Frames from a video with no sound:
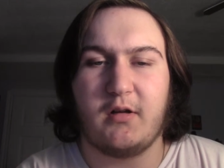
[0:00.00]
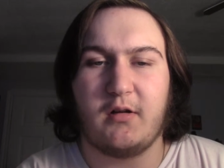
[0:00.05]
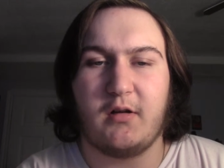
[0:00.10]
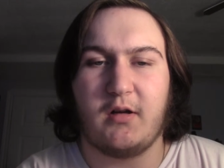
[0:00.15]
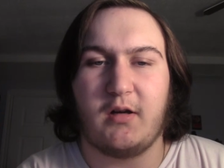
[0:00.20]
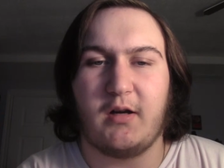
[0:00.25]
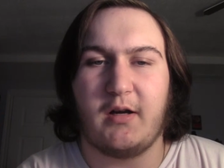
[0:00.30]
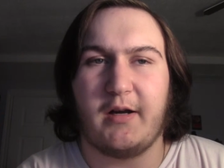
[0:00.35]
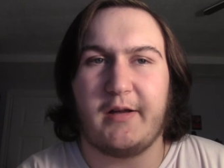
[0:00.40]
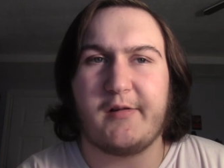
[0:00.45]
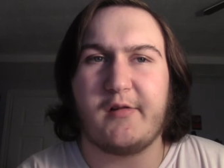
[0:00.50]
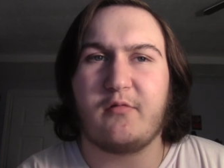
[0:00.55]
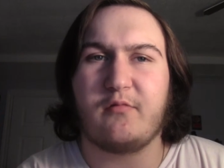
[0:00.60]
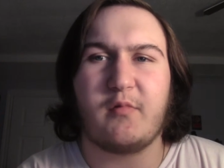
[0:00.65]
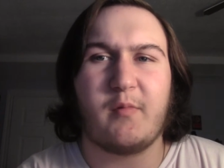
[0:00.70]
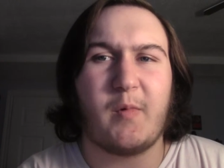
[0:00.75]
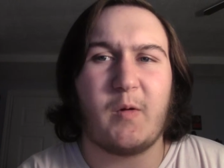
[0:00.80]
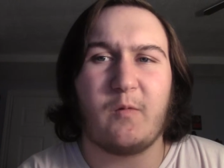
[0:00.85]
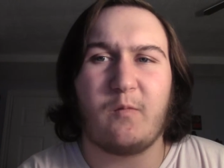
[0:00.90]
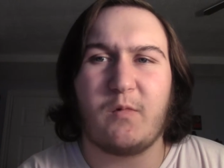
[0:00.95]
Uh, I don't
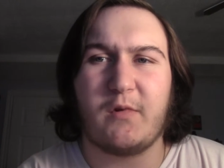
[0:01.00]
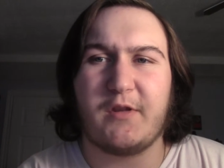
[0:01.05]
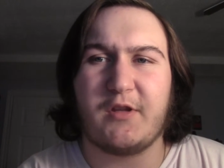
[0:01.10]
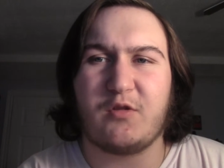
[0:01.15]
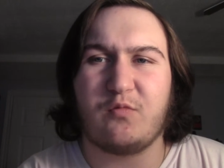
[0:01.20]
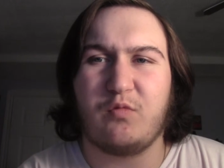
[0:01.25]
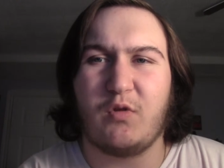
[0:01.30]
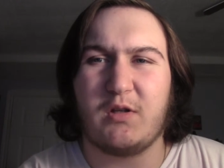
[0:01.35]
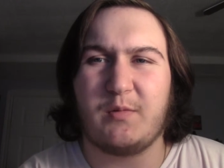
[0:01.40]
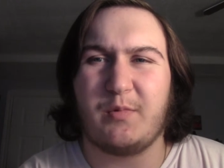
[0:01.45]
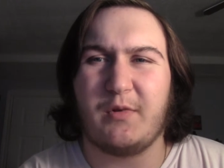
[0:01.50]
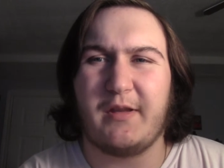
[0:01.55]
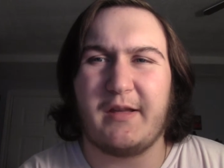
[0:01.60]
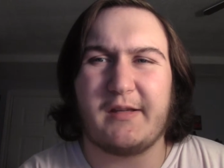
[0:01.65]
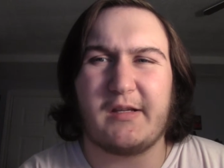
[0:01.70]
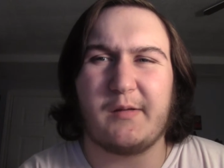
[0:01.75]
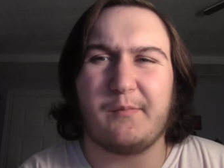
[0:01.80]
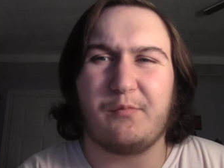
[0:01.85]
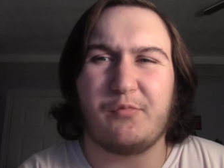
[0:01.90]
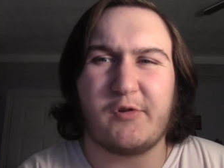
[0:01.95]
remember what this was, but
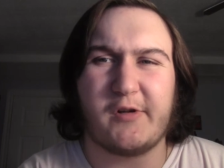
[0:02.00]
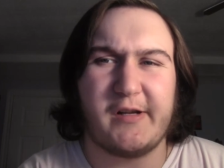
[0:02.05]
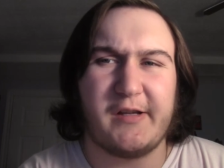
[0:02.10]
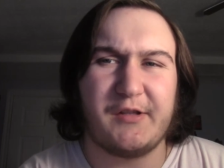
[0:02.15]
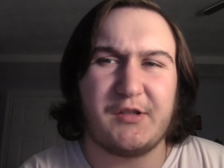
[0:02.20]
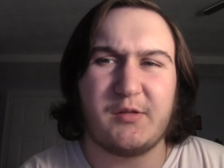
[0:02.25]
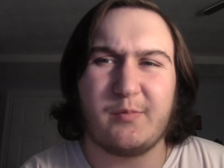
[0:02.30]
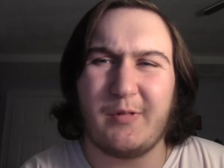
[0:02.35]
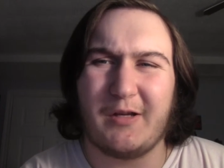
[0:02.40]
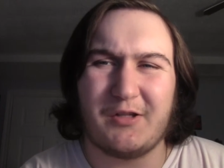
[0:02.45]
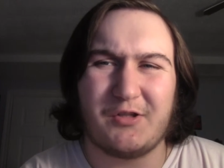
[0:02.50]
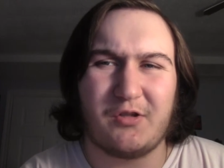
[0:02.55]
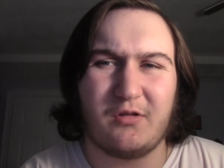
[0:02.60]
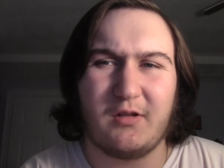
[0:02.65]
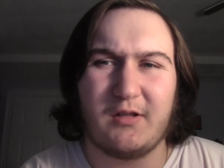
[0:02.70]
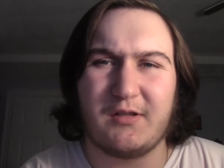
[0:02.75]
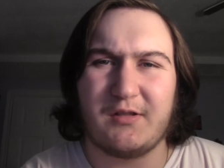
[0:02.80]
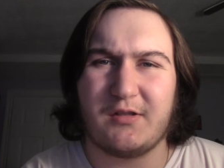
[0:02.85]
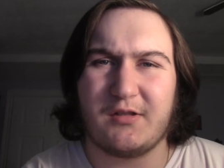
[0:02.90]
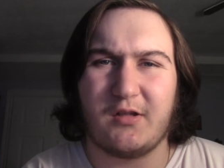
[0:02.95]
like a brain
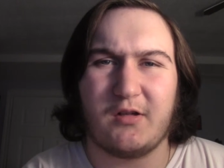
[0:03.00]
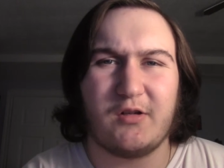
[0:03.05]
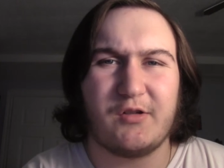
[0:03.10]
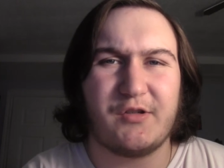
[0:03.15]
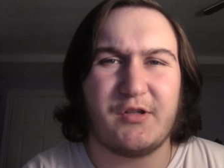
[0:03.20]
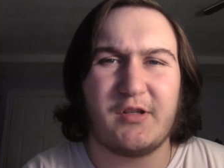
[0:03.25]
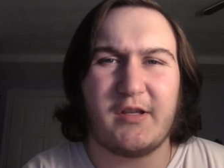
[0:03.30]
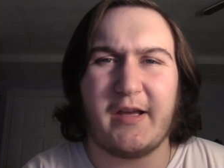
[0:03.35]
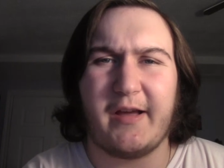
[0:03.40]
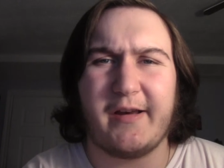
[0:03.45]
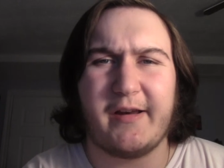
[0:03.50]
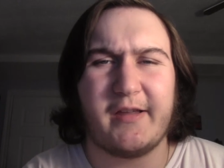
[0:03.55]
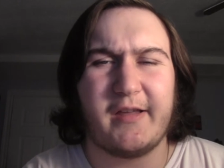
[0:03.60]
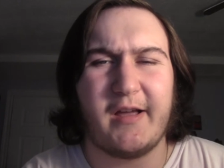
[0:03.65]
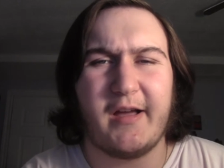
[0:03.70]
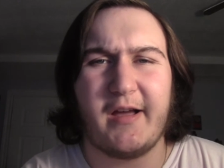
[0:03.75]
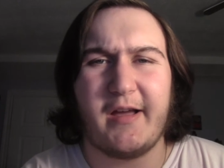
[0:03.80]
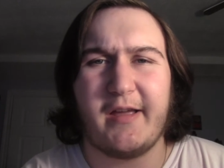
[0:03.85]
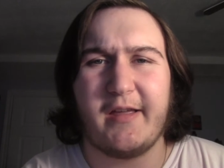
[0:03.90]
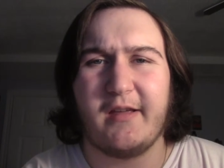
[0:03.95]
specialist, surgeon kind of
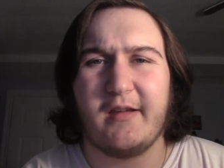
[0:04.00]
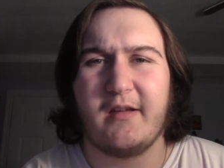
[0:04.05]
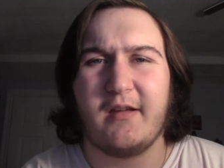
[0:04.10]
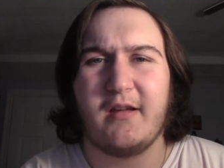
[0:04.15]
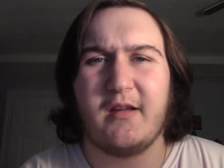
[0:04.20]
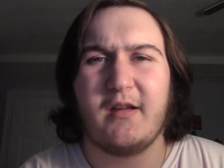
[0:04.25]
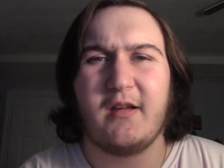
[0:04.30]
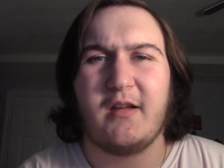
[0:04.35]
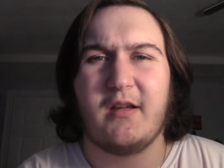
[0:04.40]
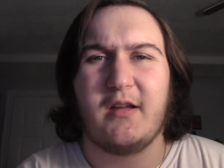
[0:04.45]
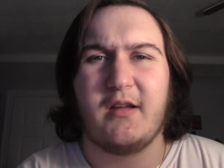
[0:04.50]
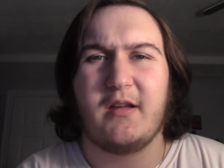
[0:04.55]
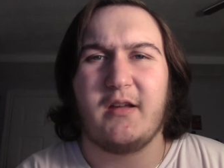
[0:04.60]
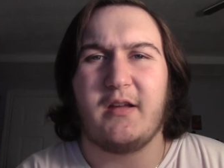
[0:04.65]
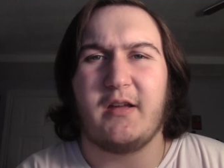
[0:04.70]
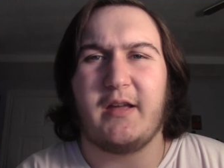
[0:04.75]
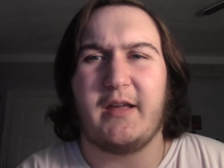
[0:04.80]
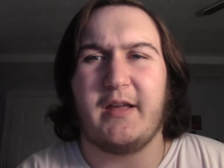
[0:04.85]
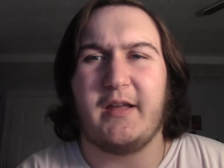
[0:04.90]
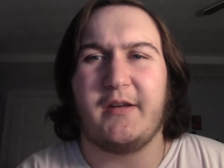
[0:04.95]
guy,
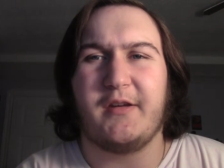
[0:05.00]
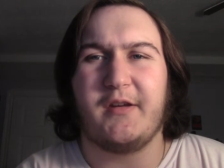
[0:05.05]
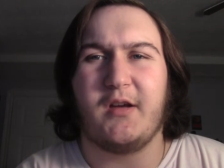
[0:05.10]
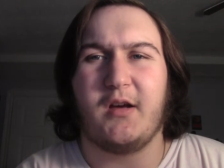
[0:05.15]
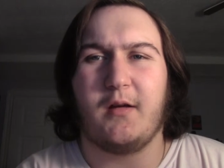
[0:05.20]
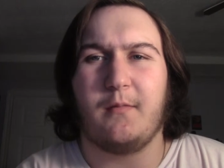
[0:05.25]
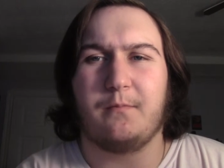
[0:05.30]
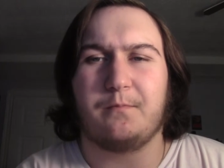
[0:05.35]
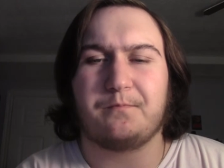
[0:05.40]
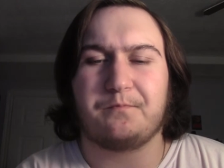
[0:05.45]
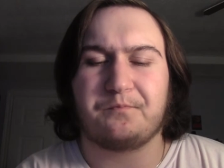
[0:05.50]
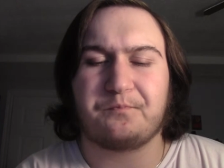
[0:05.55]
and um.